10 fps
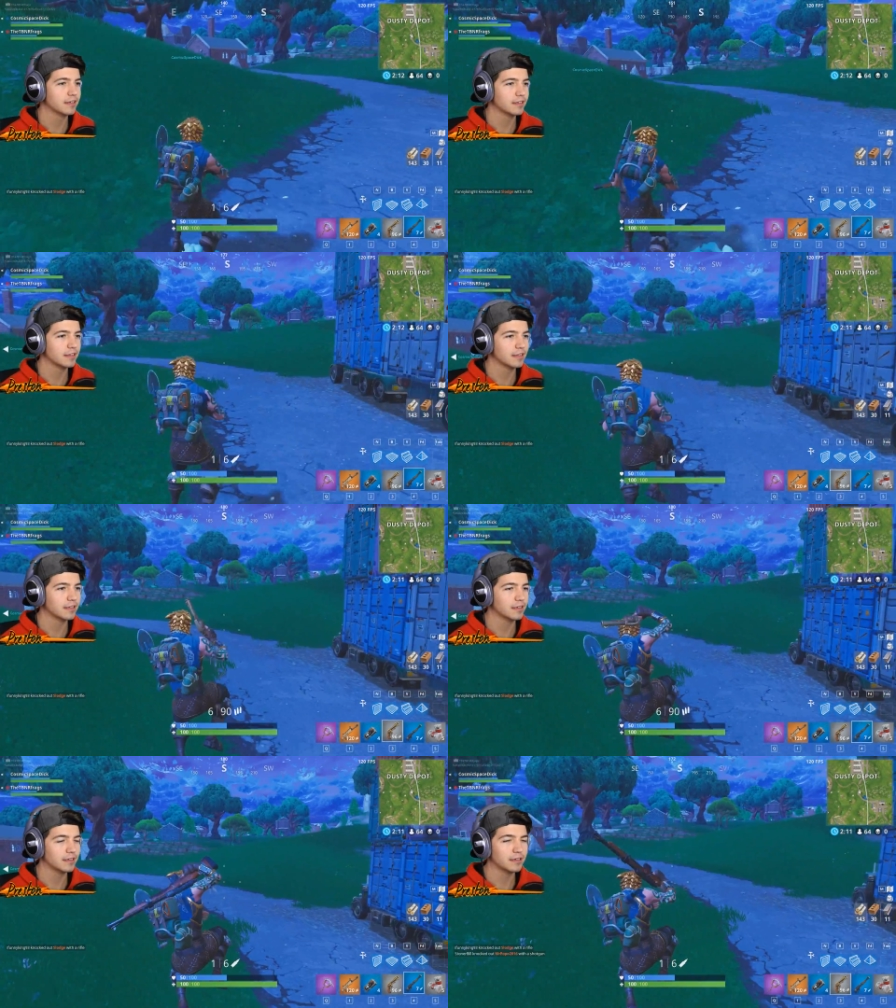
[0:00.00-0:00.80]

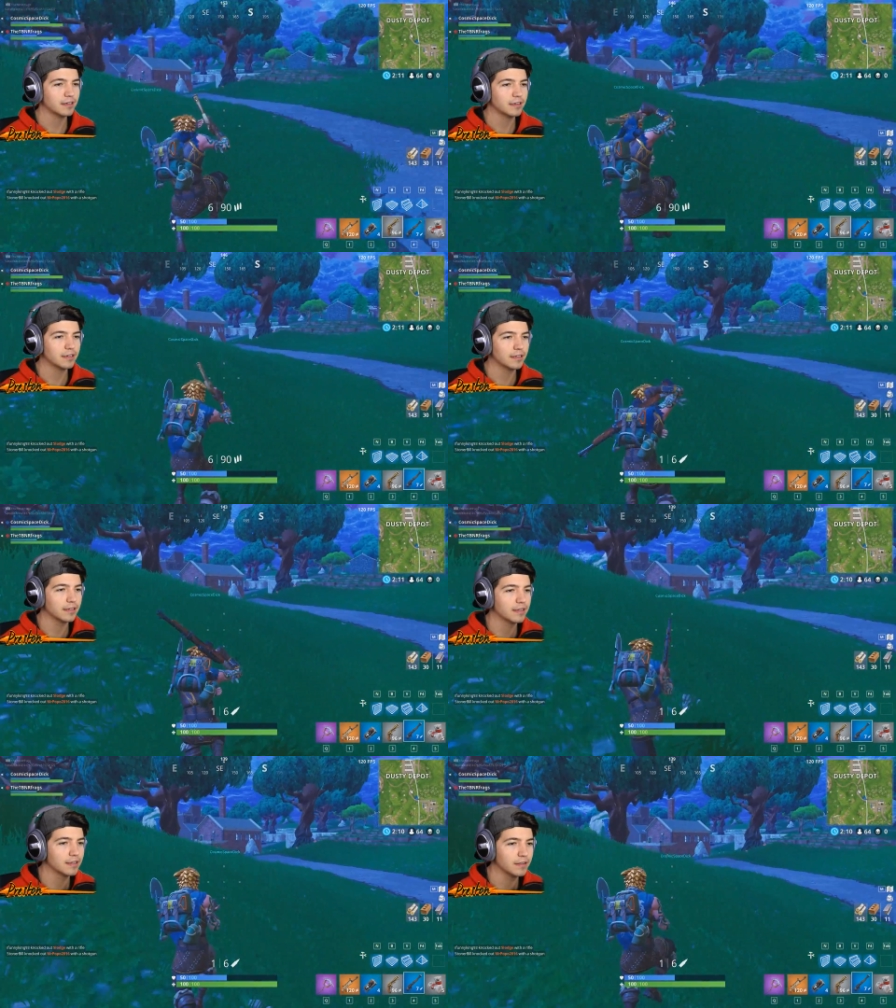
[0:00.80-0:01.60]
Flippant
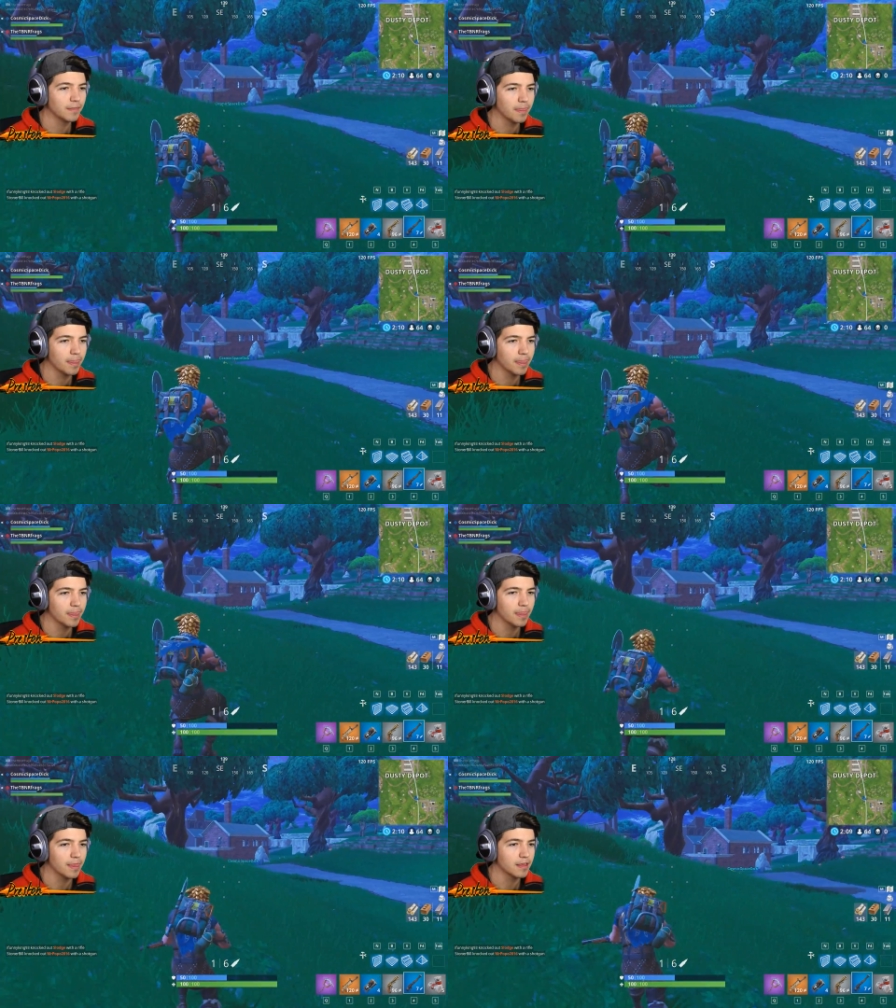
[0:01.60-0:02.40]
factory.
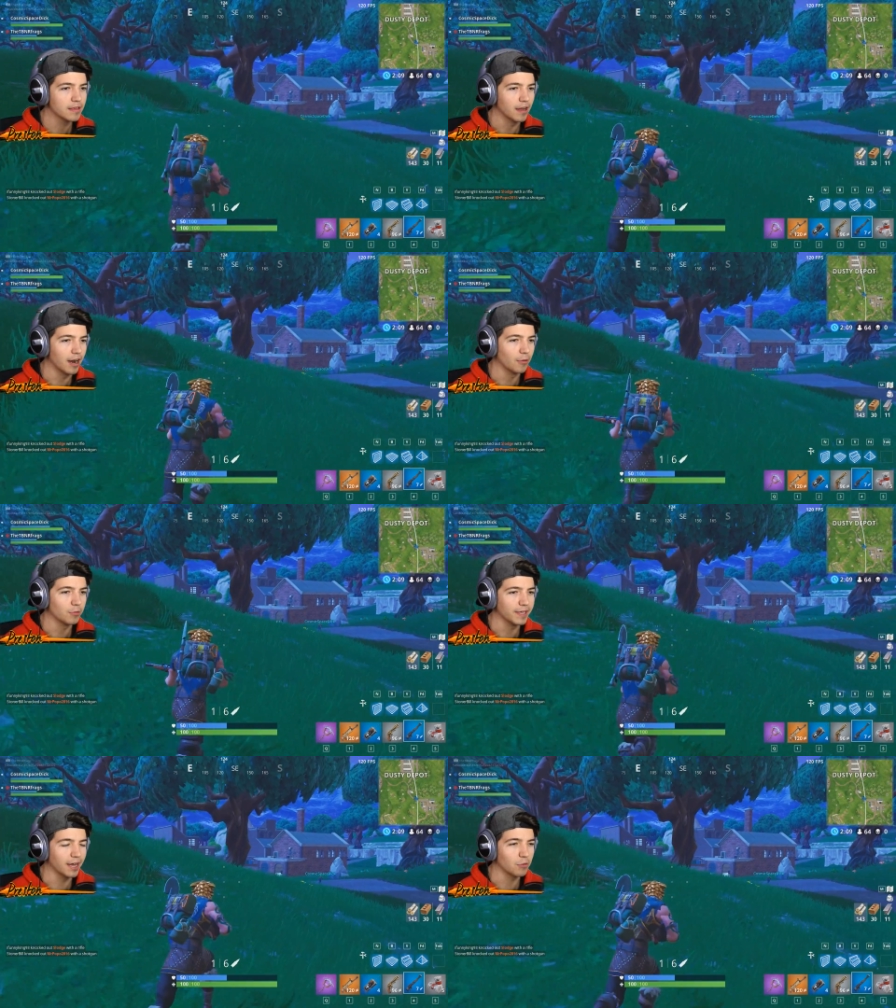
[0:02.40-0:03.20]
All right, where
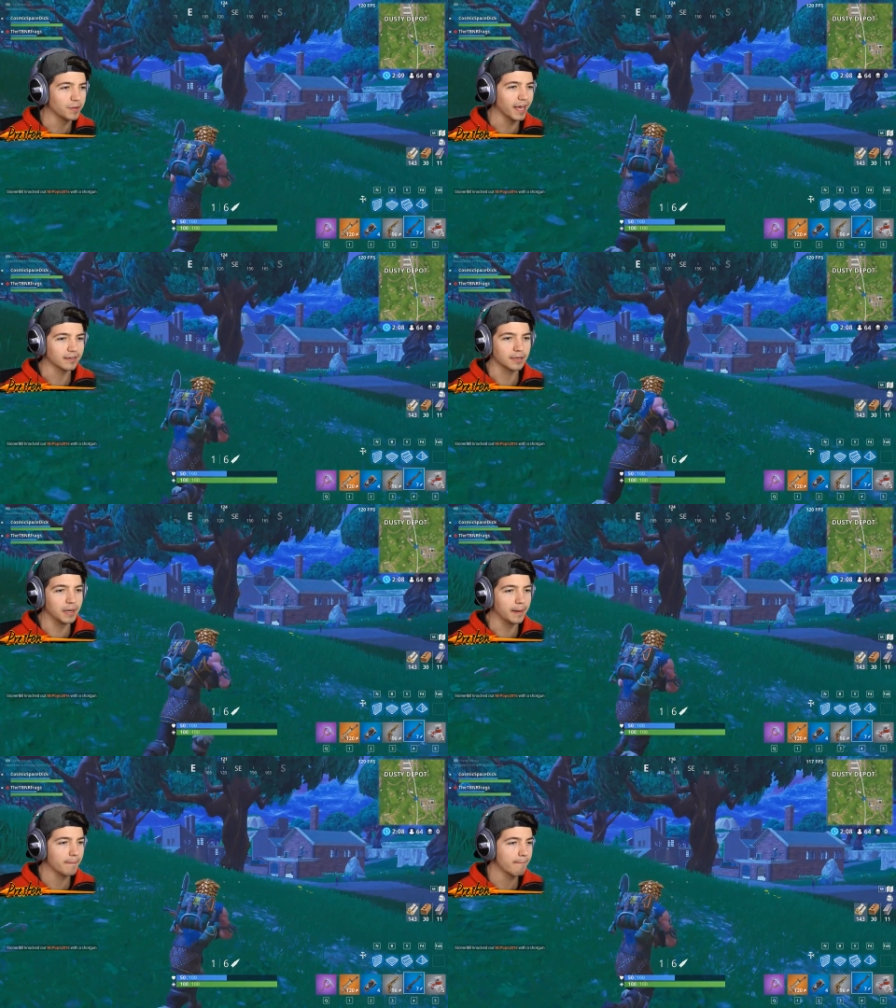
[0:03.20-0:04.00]
we at? Where we at? Come
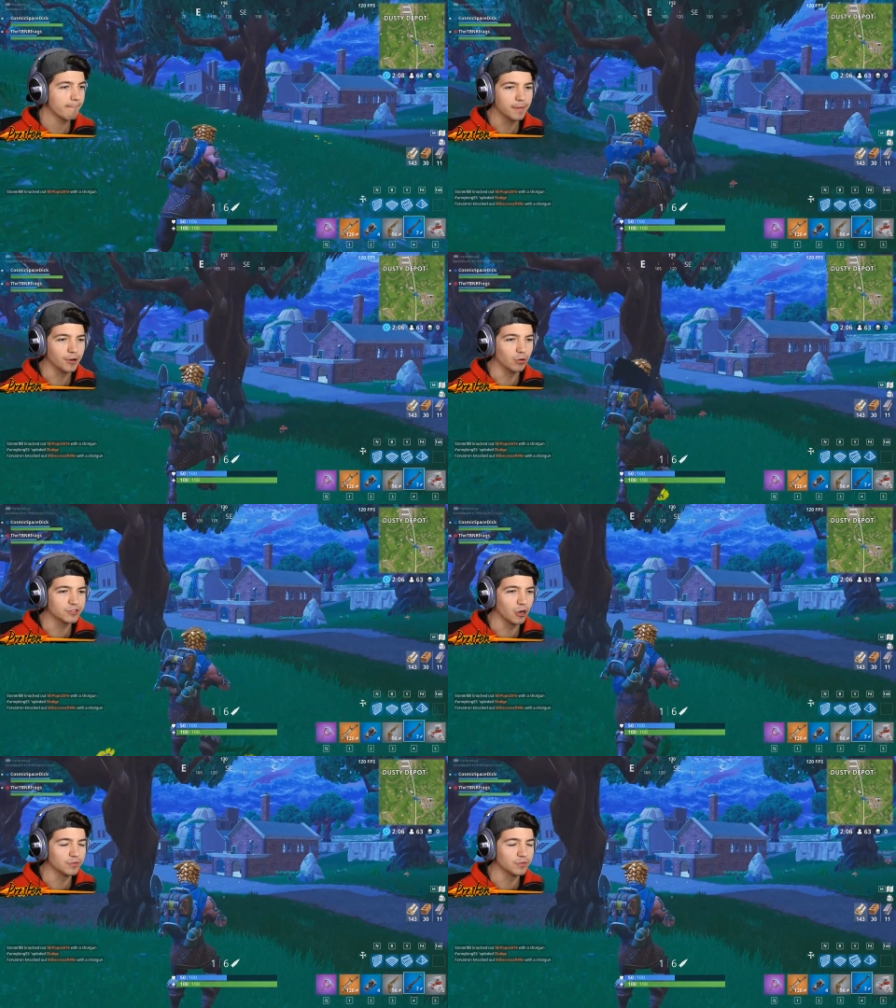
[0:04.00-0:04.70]
on. Nose